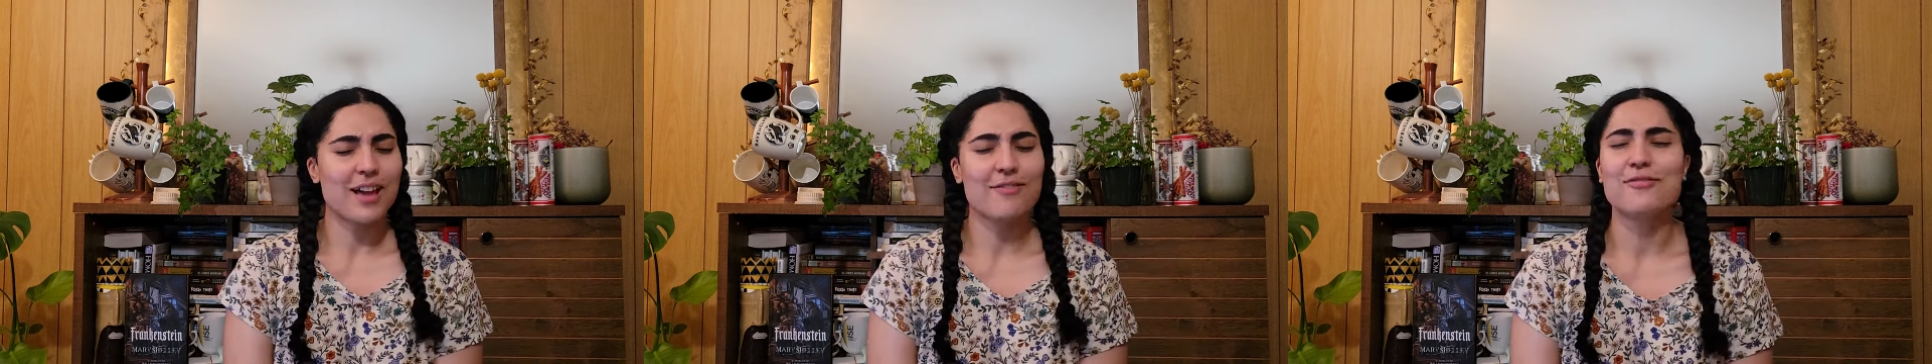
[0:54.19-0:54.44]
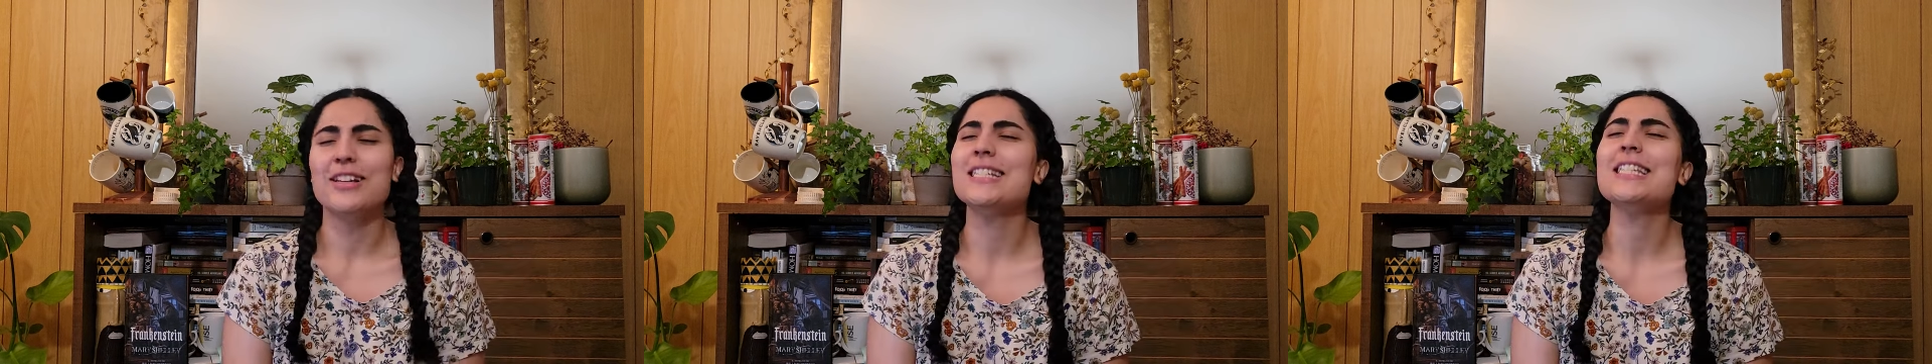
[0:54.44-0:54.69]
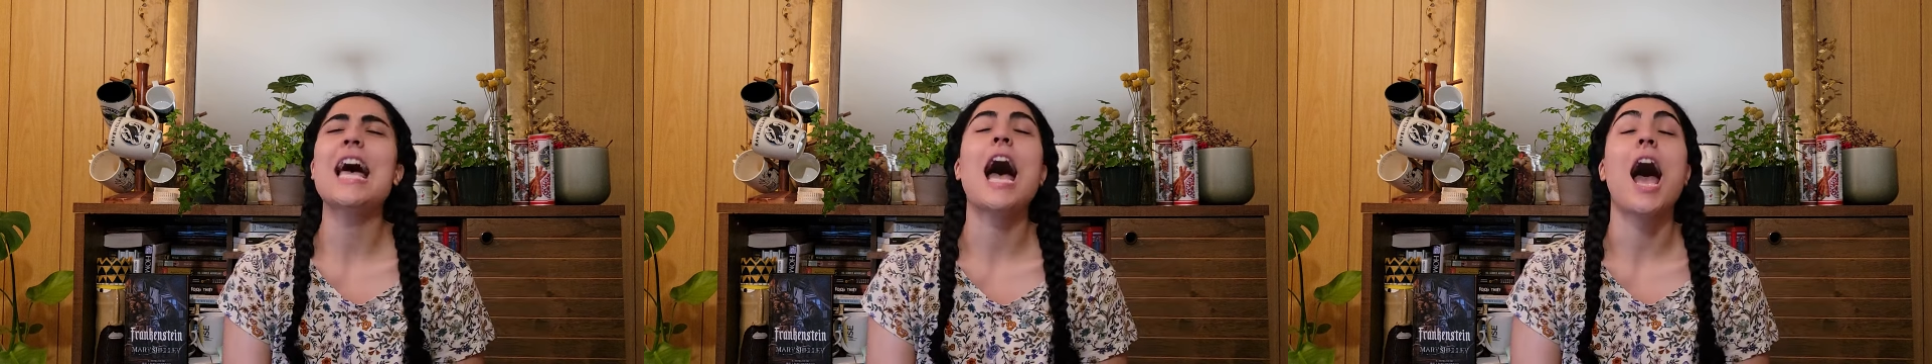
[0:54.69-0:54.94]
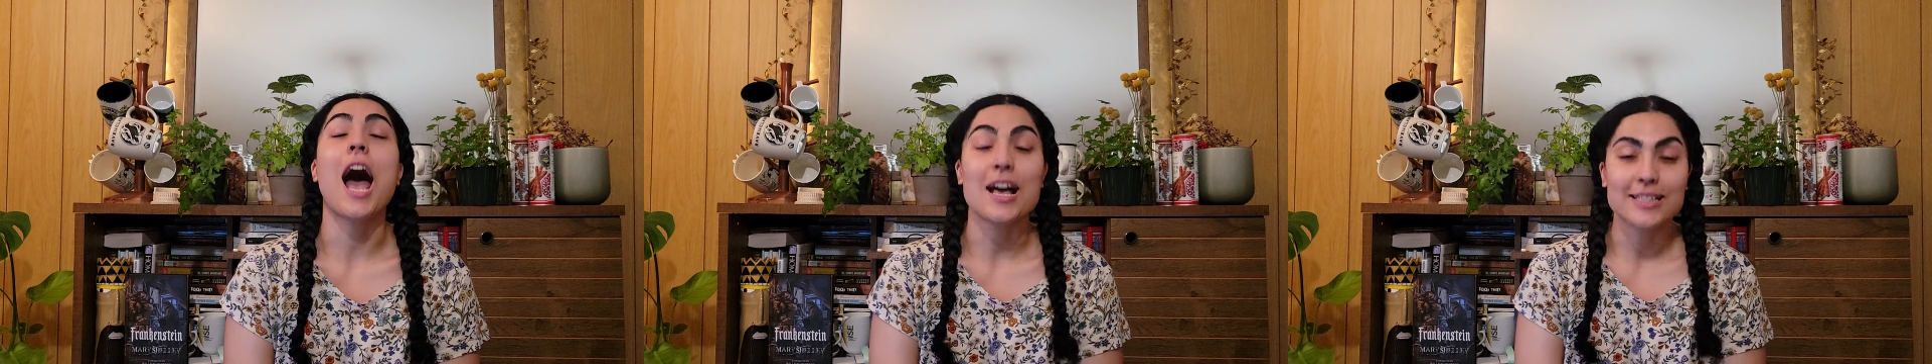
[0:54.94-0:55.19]

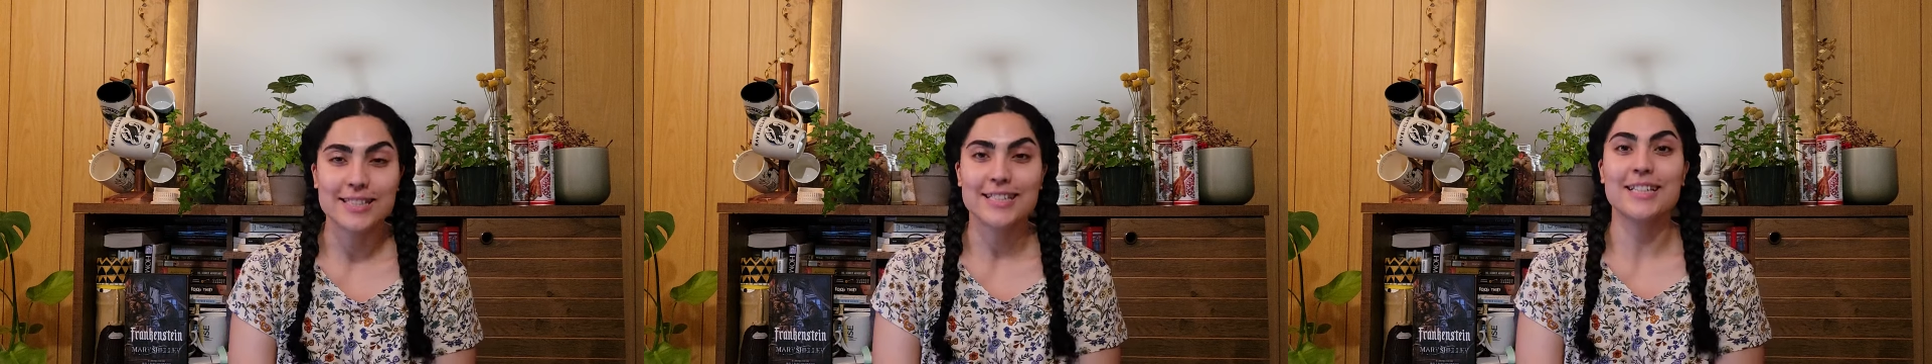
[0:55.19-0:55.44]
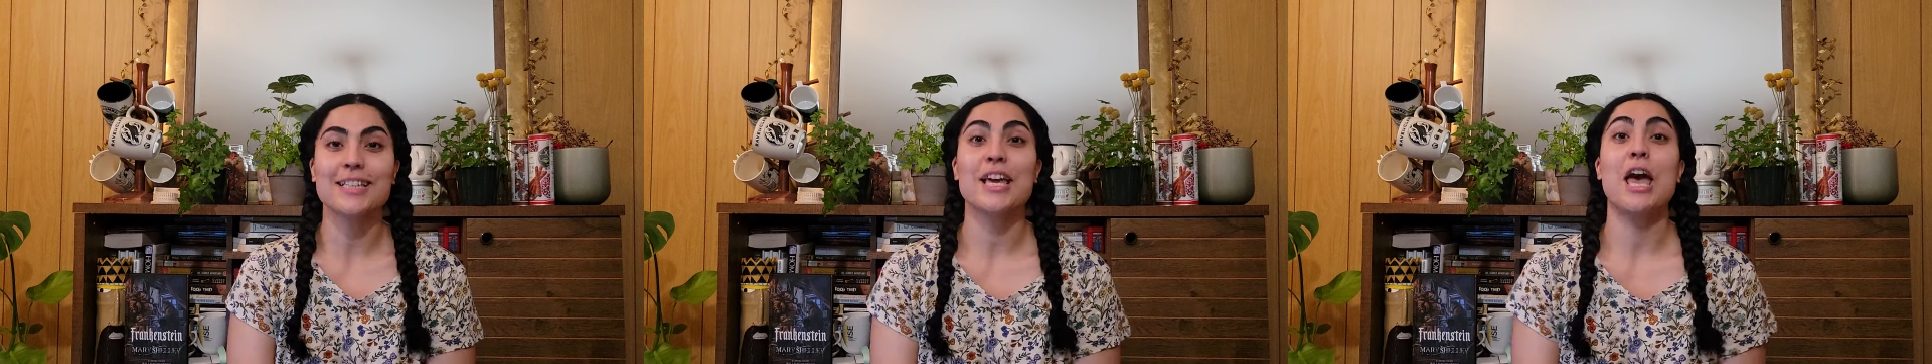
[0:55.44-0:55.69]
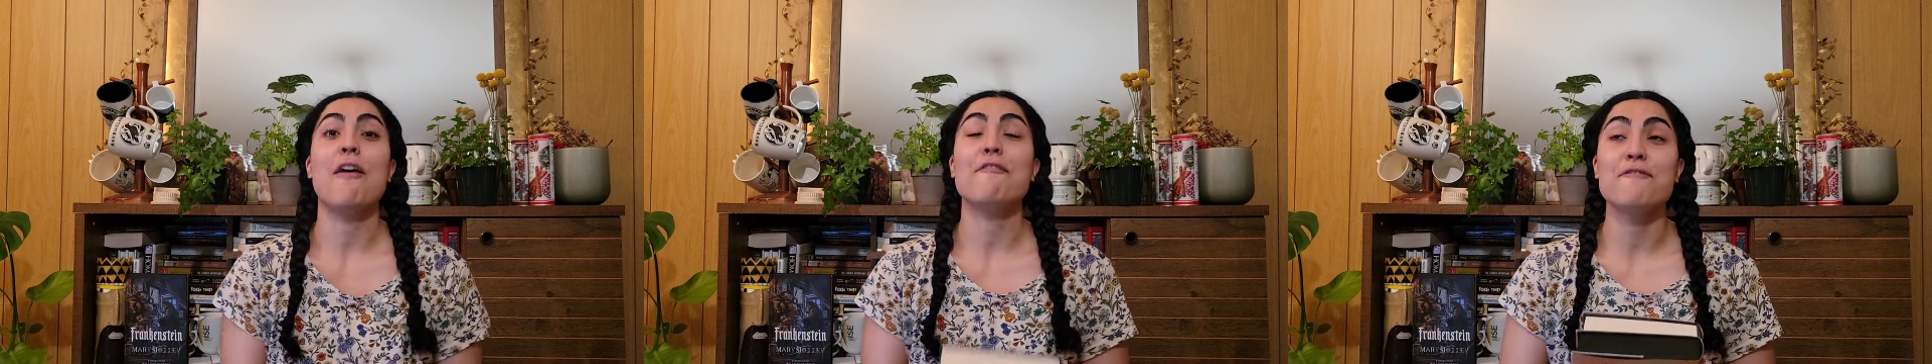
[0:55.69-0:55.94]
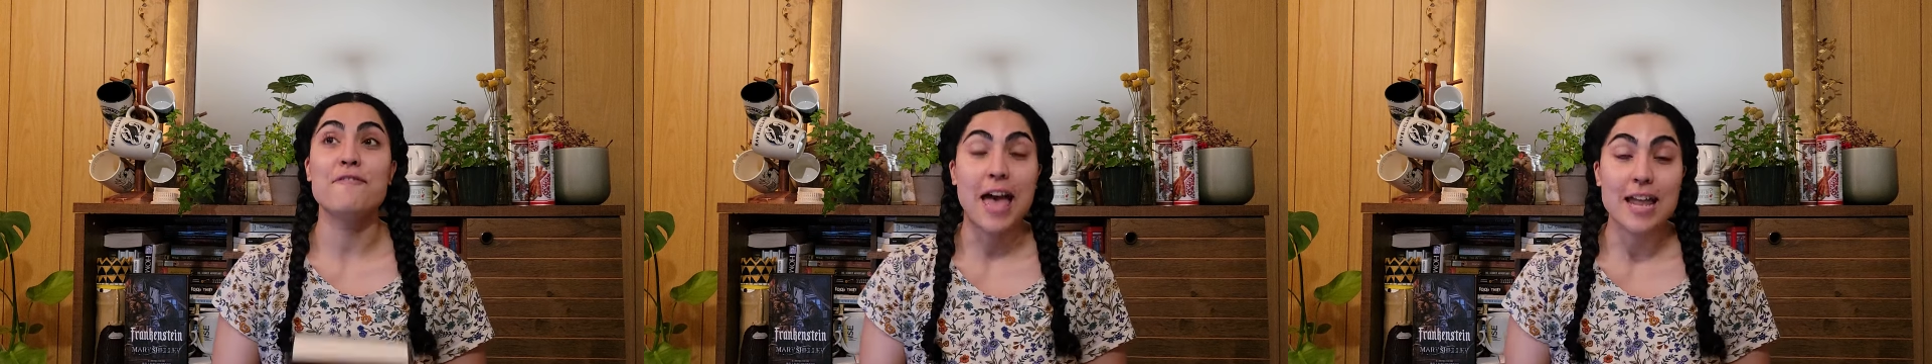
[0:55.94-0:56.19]
fantastic
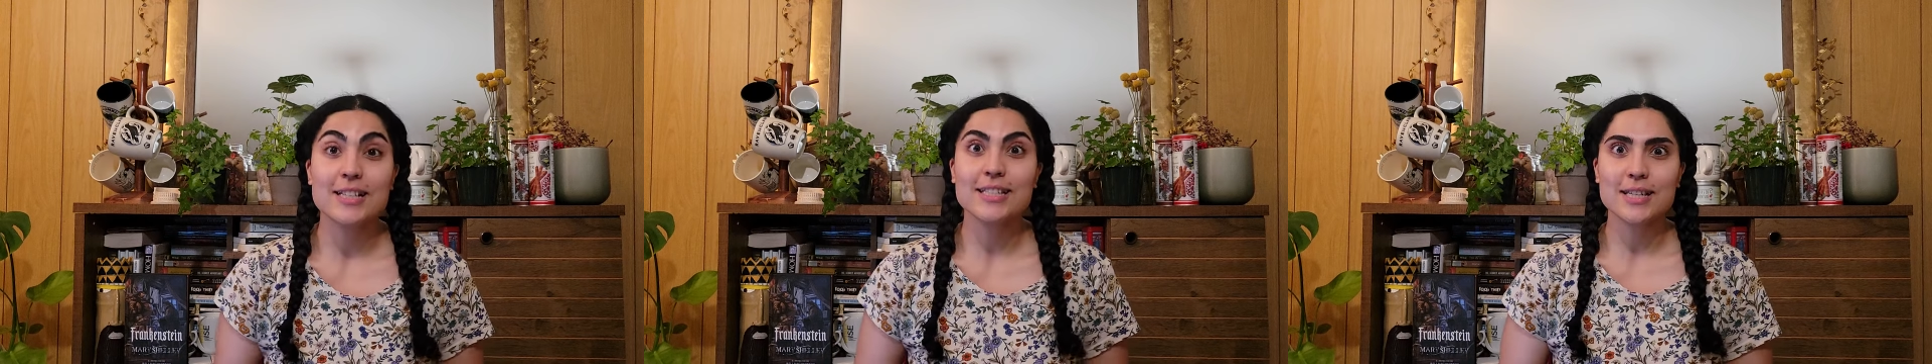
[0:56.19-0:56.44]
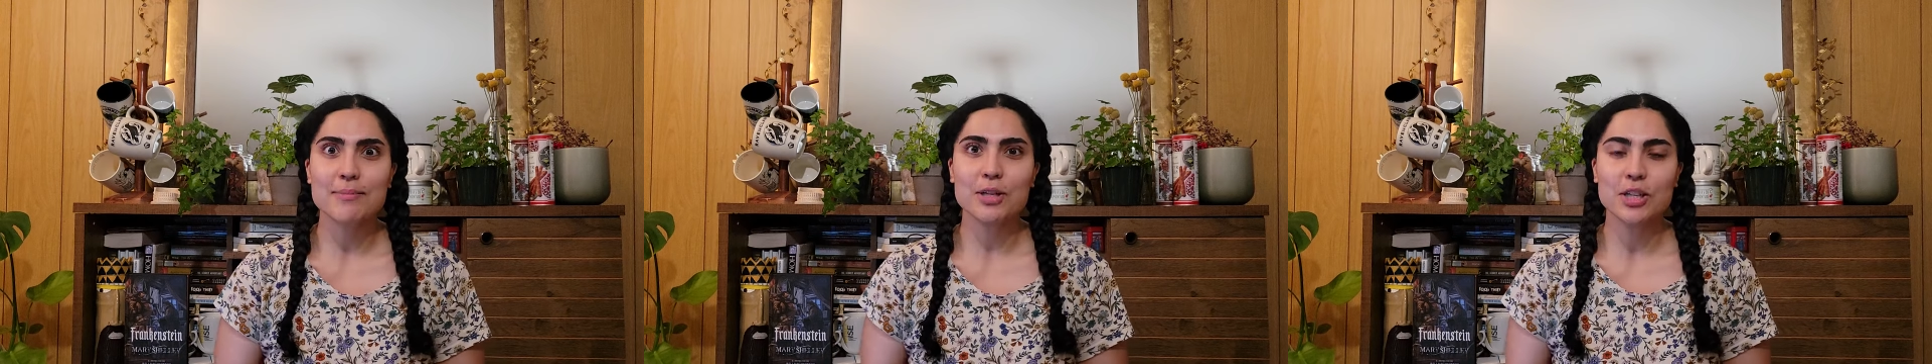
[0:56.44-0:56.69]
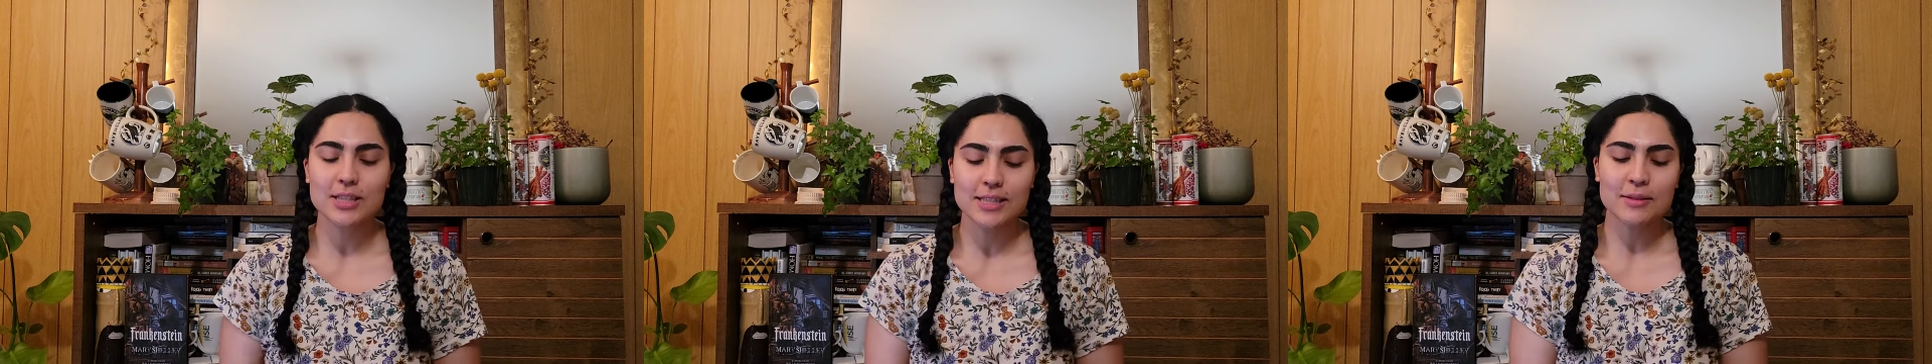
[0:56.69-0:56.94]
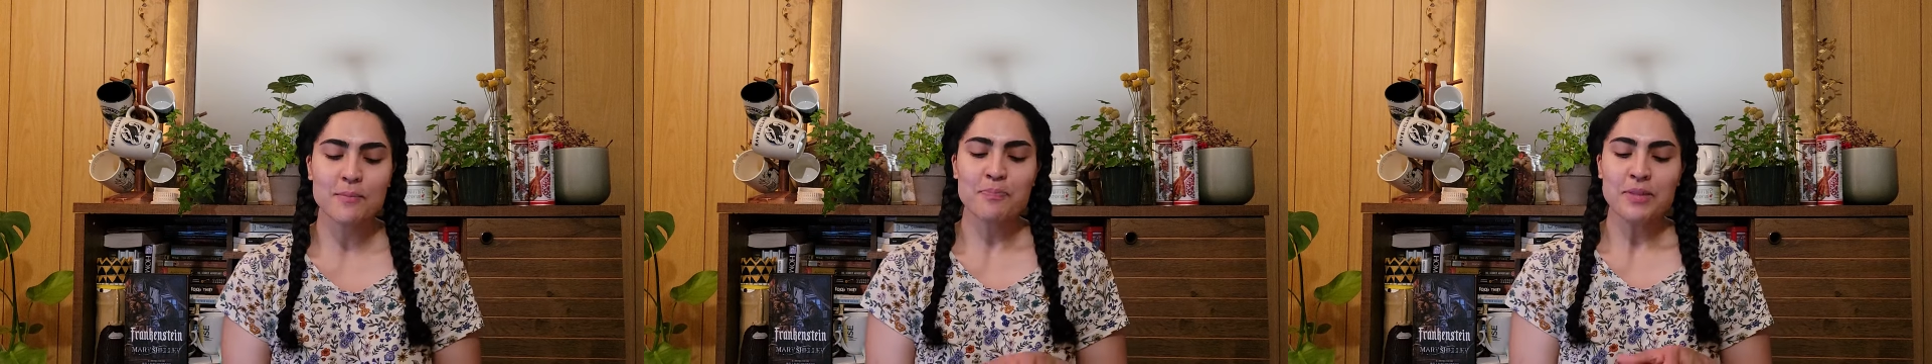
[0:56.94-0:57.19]
fantasy books.